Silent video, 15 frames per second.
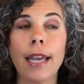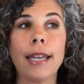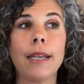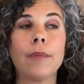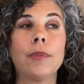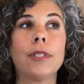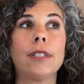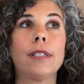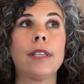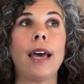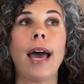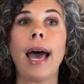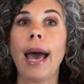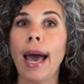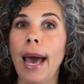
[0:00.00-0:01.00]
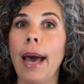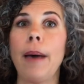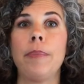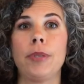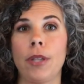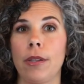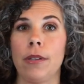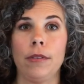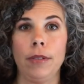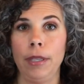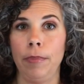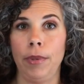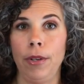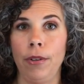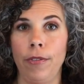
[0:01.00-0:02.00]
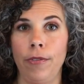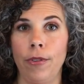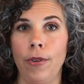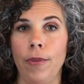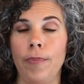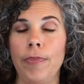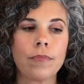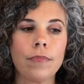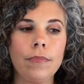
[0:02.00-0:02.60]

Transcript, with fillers: and it was absolutely beautiful.